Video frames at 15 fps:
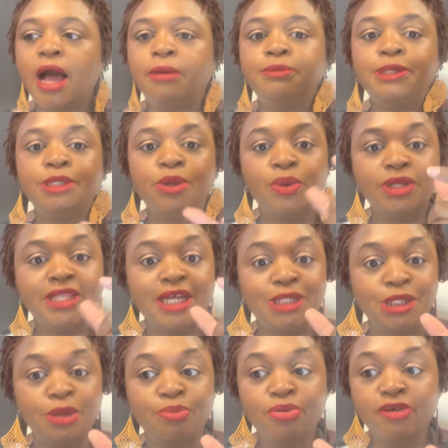Showing
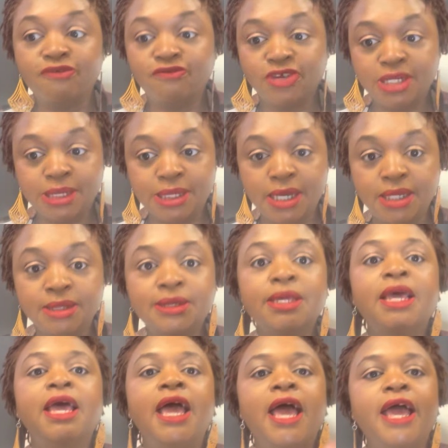that you're proficient,
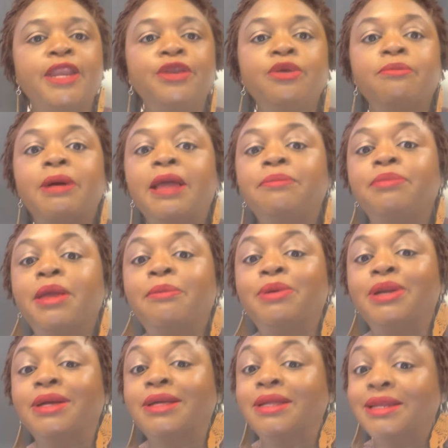and you might be
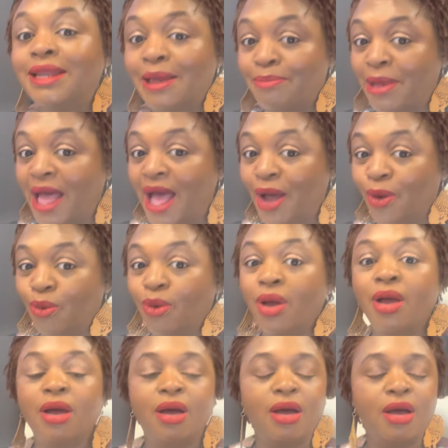able to CLEP out
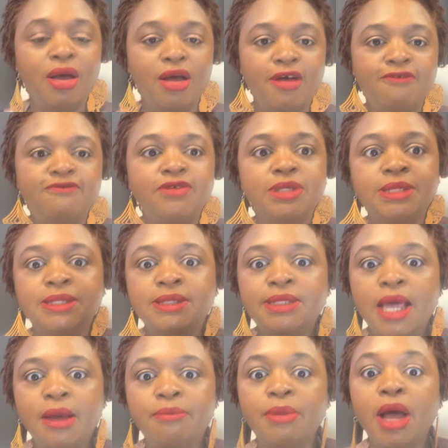of
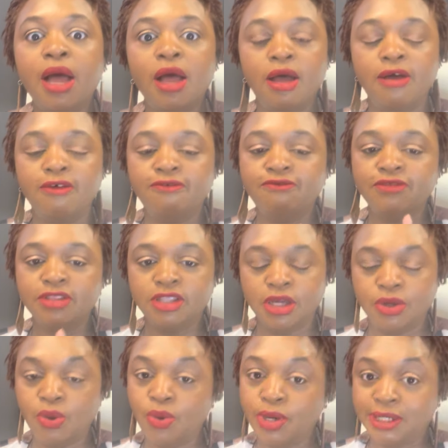some of
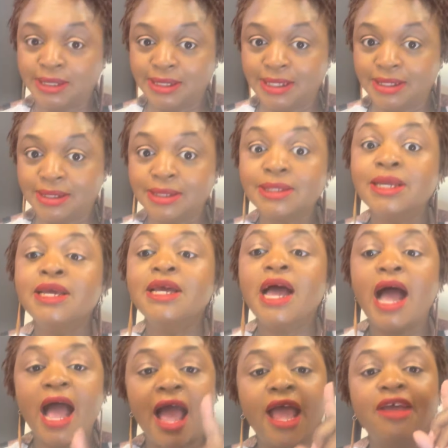the courses.
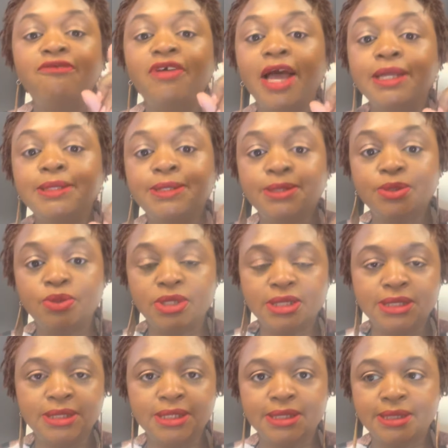I've had
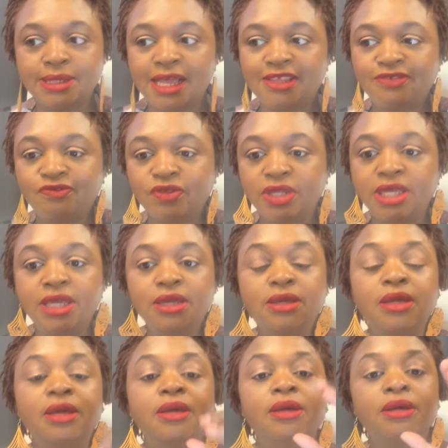students
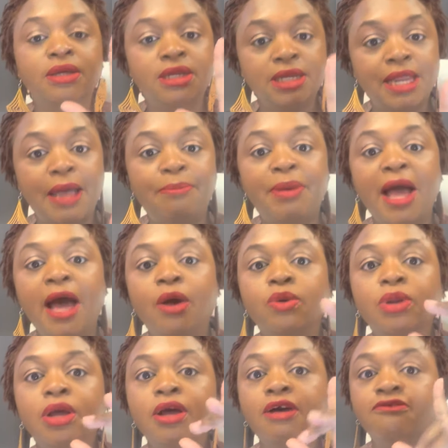successfully CLEP
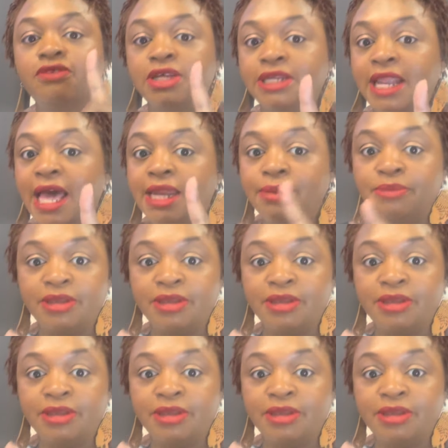out of anatomy